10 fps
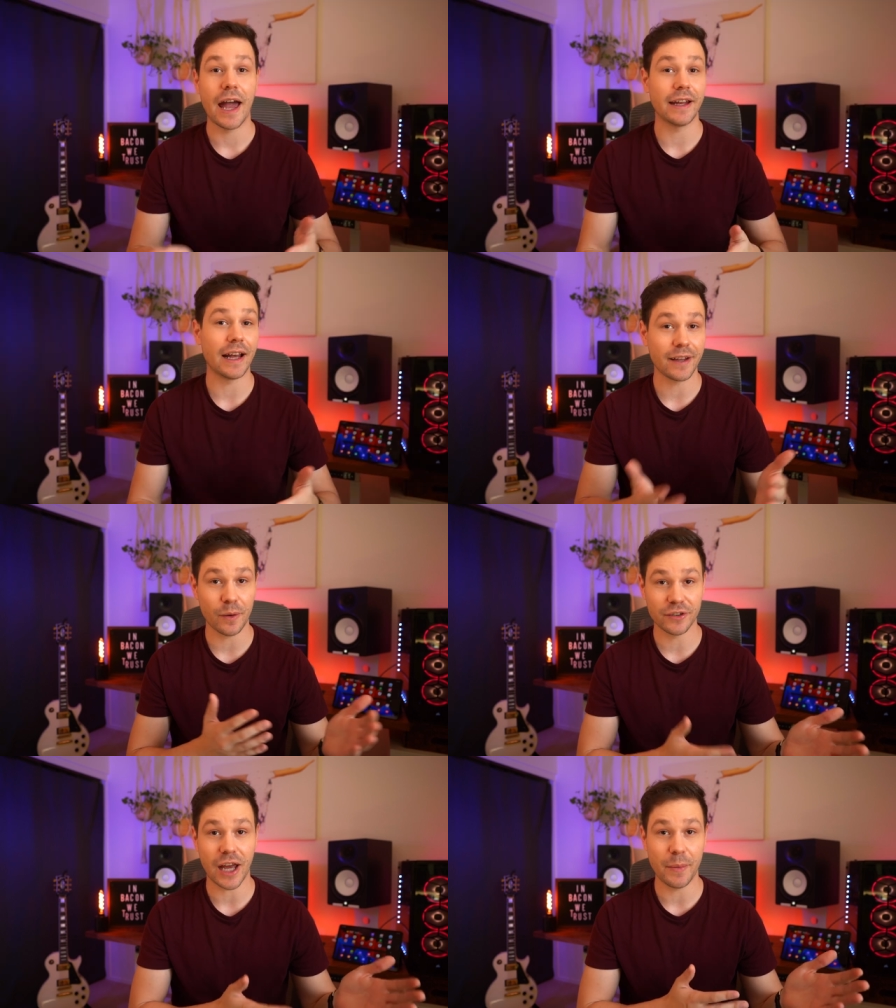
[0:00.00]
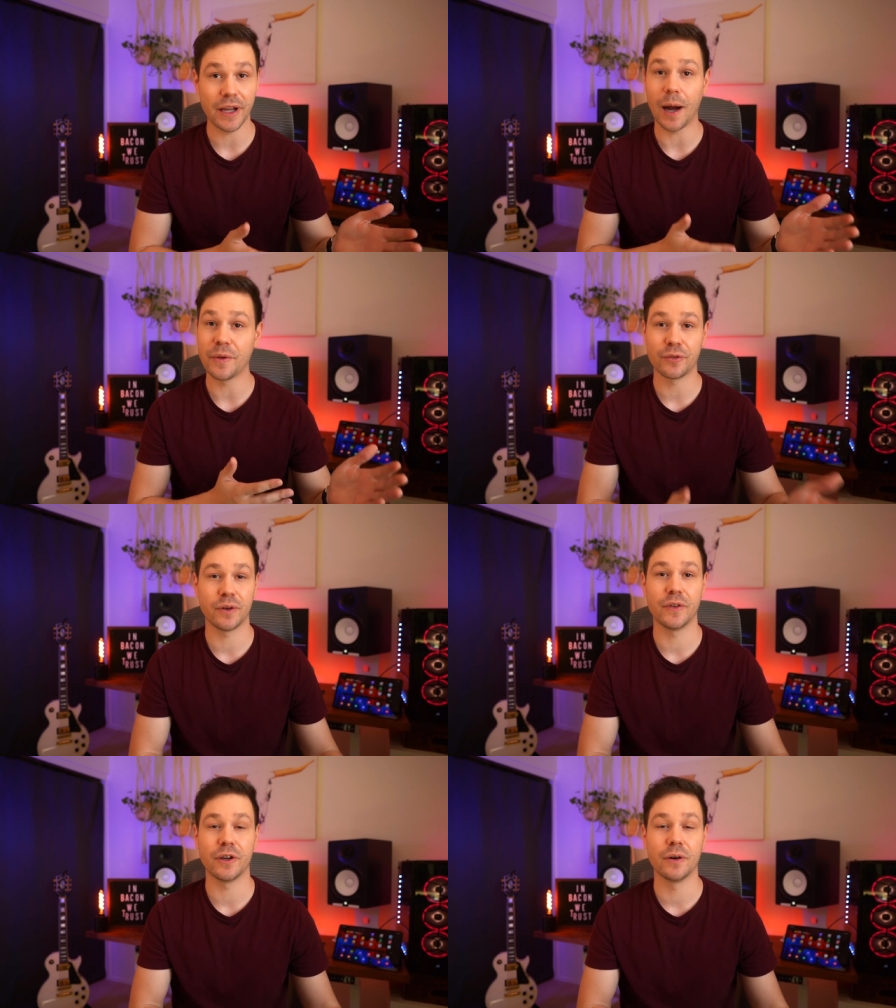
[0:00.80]
And as I was typing up this
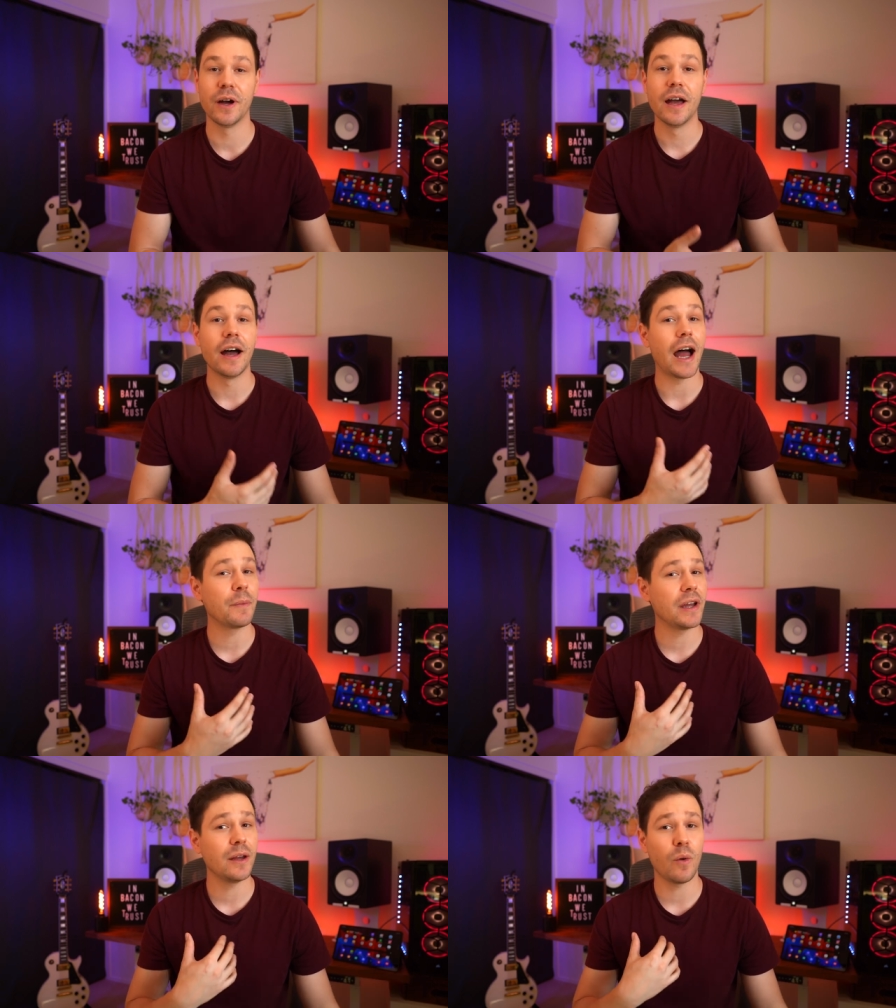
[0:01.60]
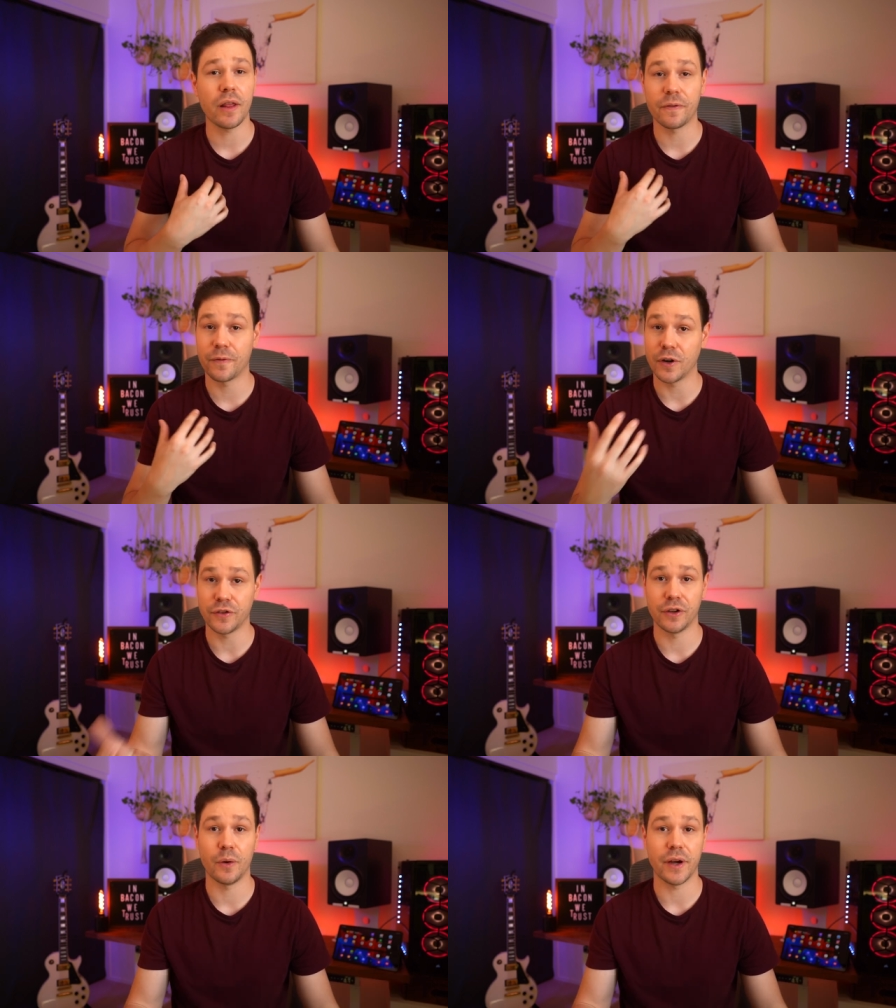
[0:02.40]
review, I'm getting one of the
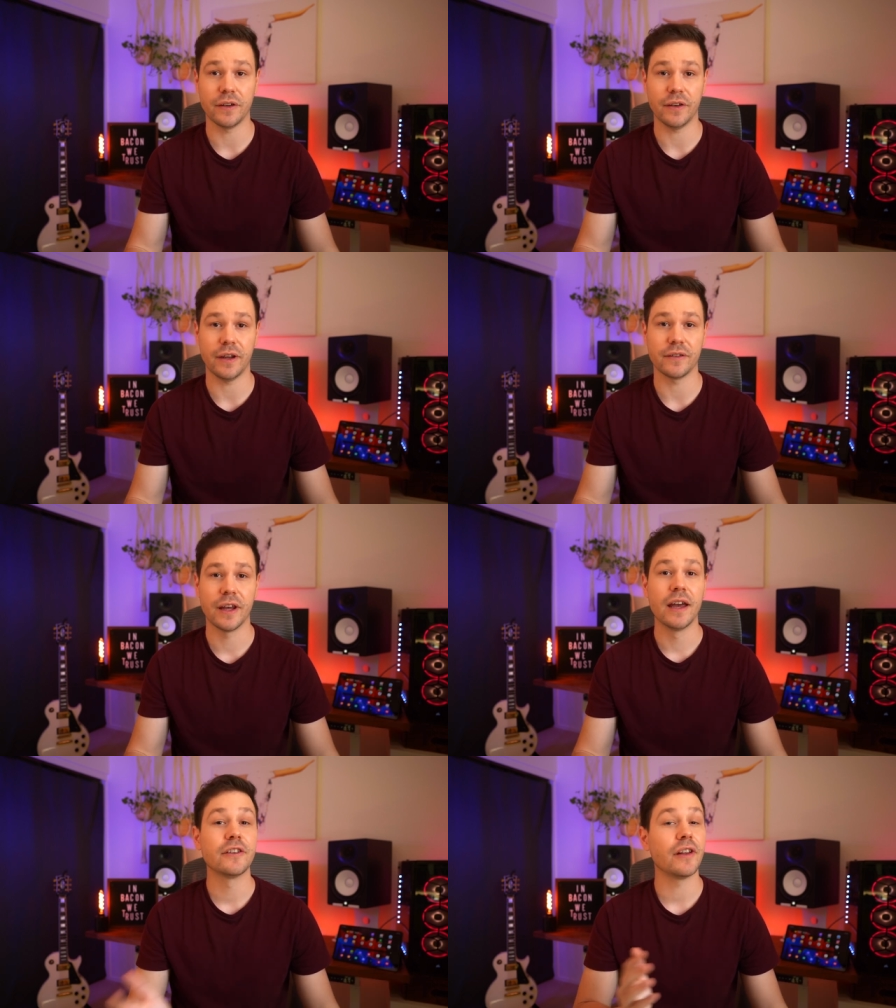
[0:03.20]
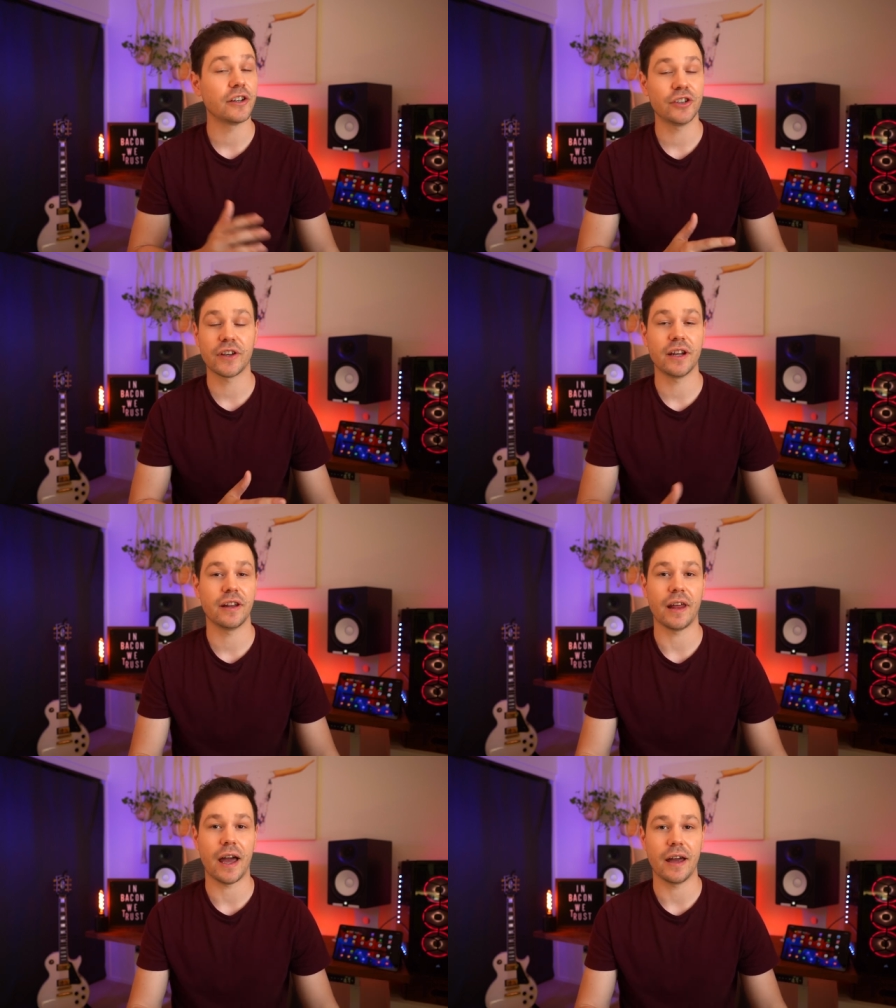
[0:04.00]
first annoyances. So let's just get
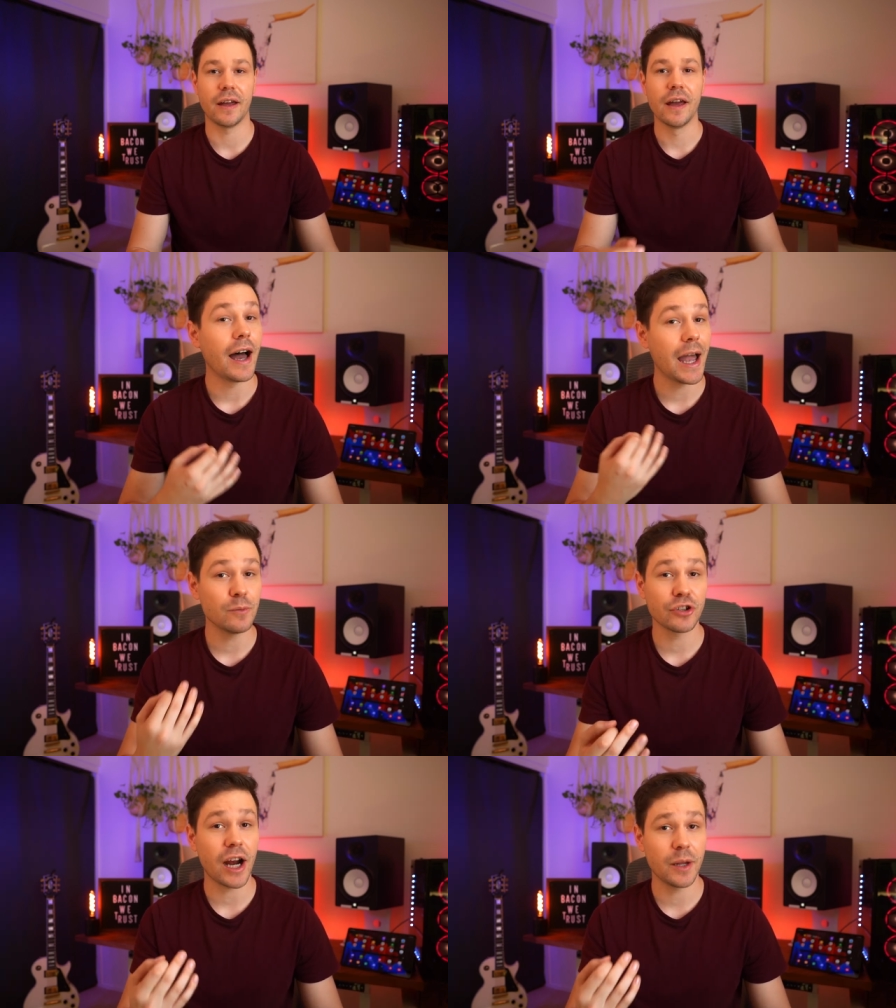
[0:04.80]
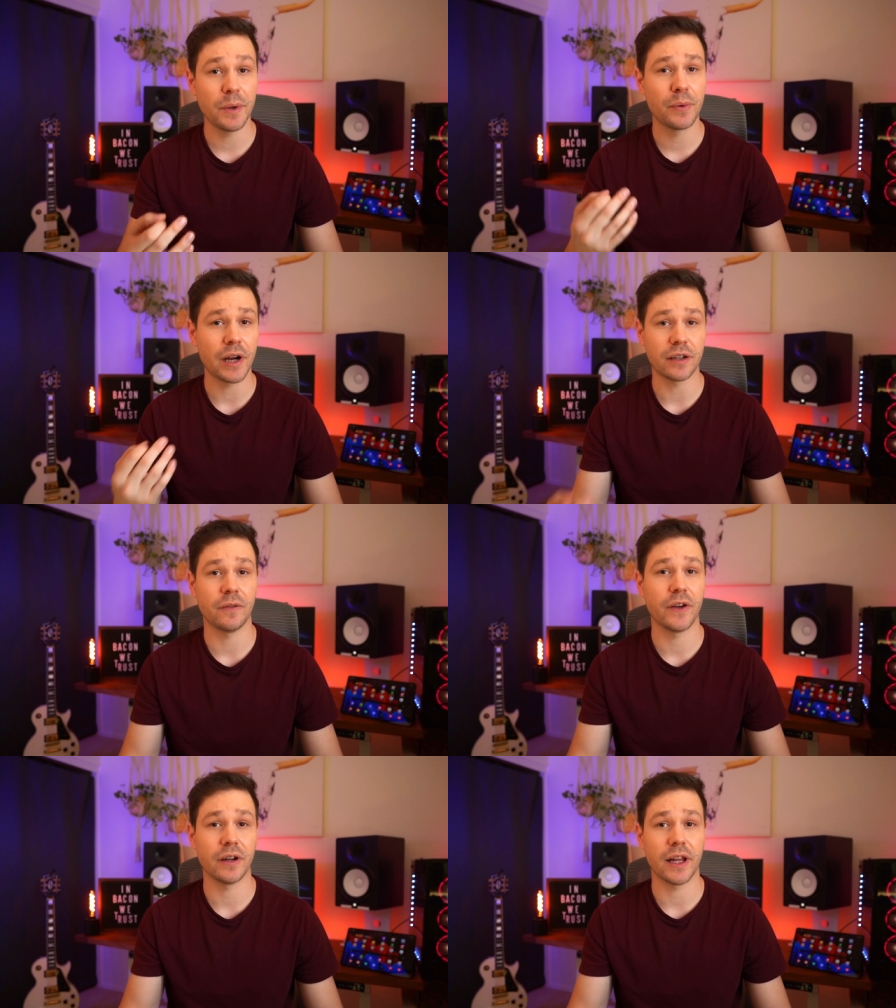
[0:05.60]
into that. I am trying to be
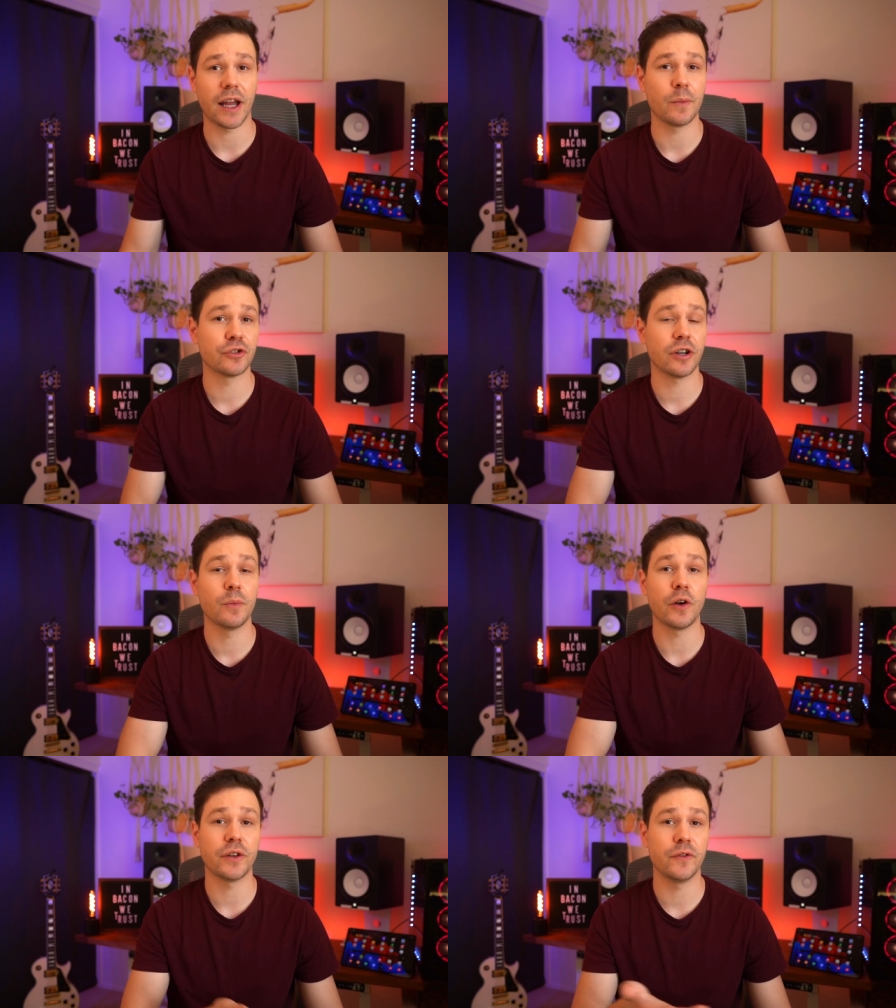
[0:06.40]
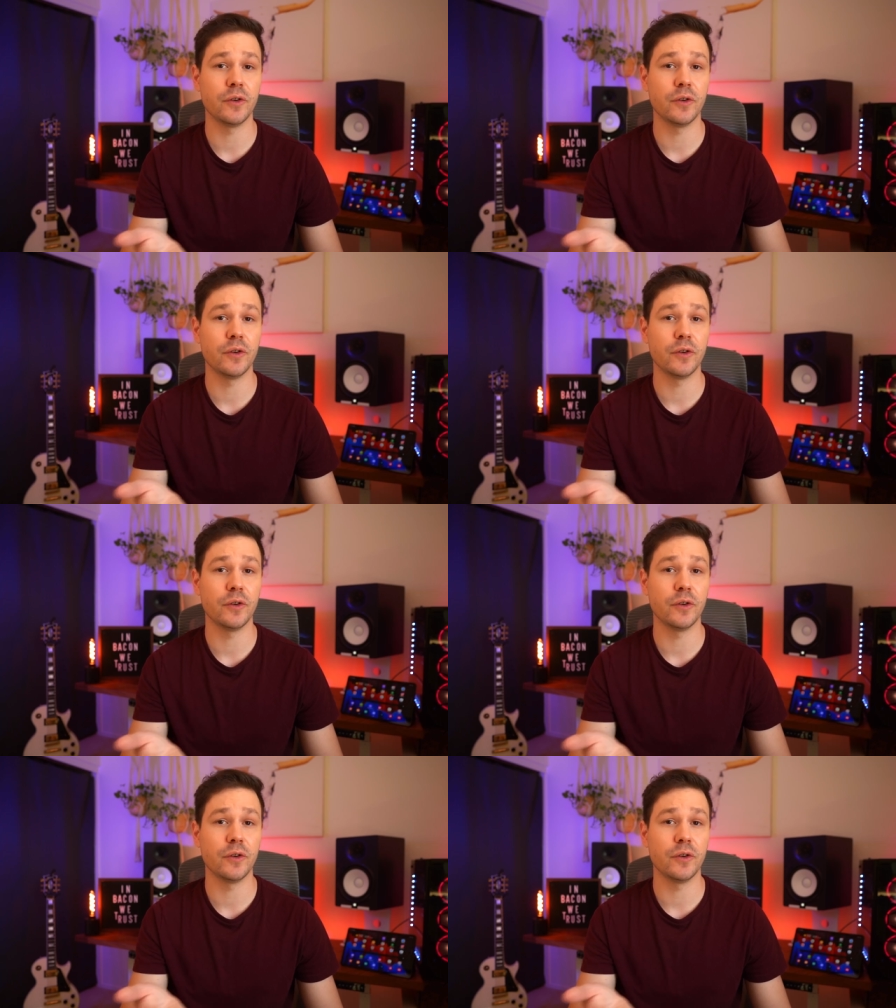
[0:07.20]
productive here, like I'm sure most of